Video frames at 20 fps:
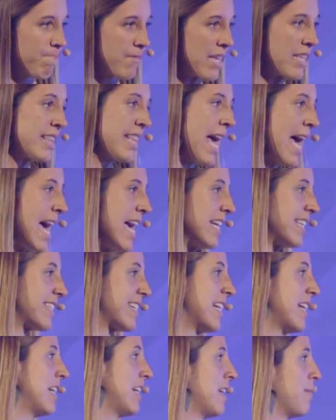That
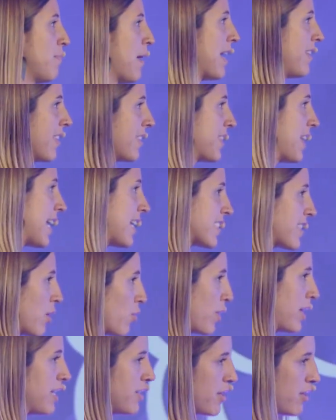by the things that
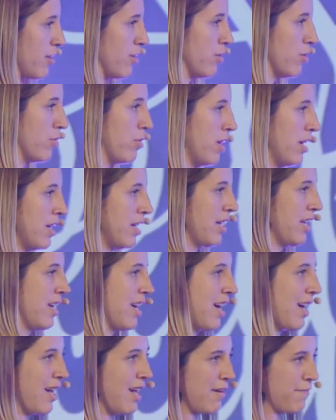we do,
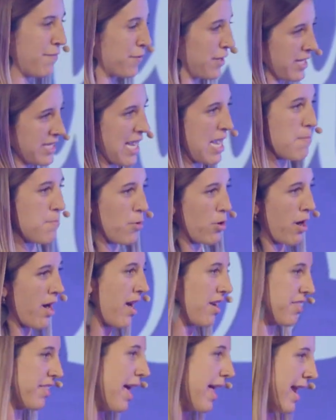uh, for example, our
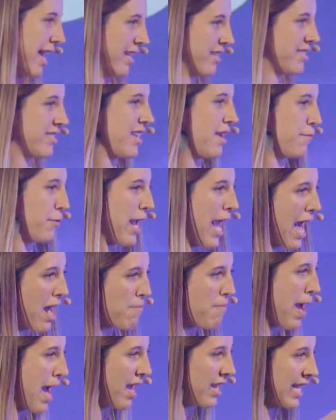athletics. If we had a
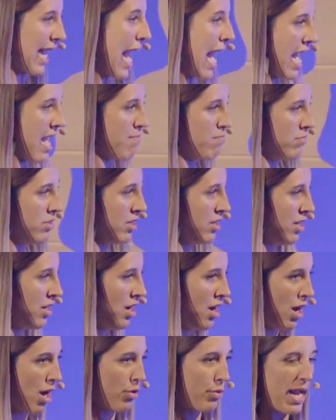bad game,
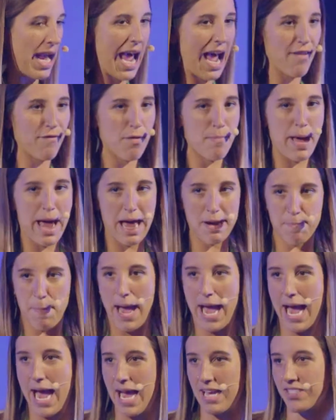or we have a bad
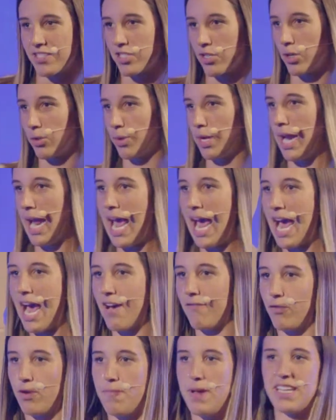pass, or we
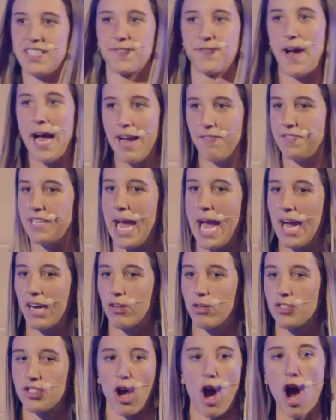have we missed five
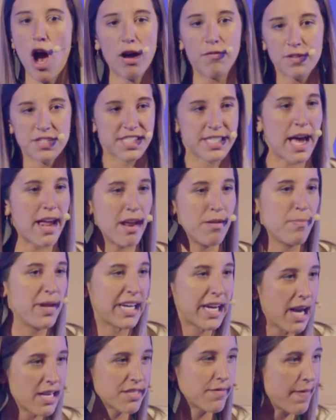tackles, all of a sudden,
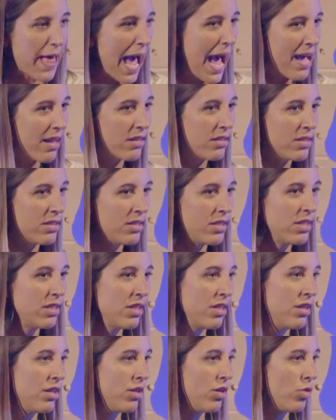because of that,
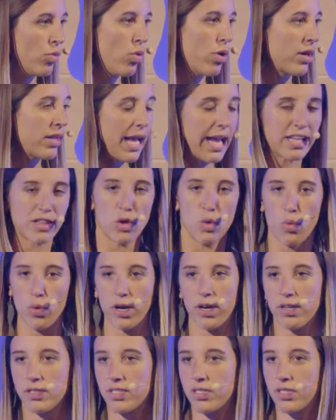we're like the
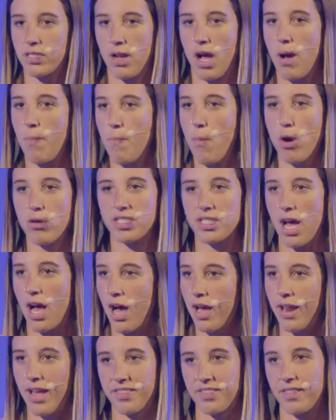worst, most
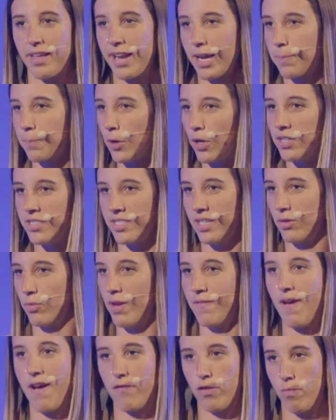unathletic person
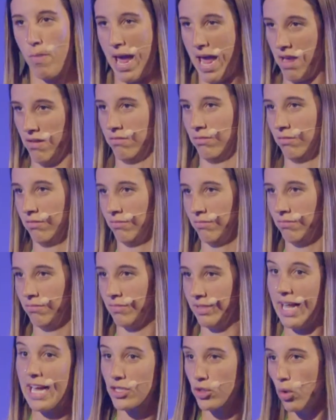we've ever met.
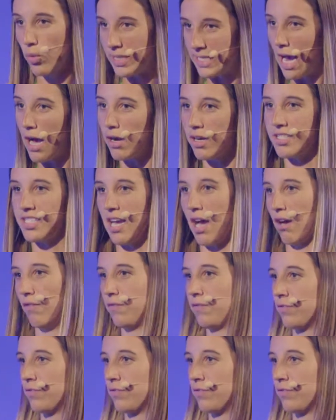And that's what we tell ourselves.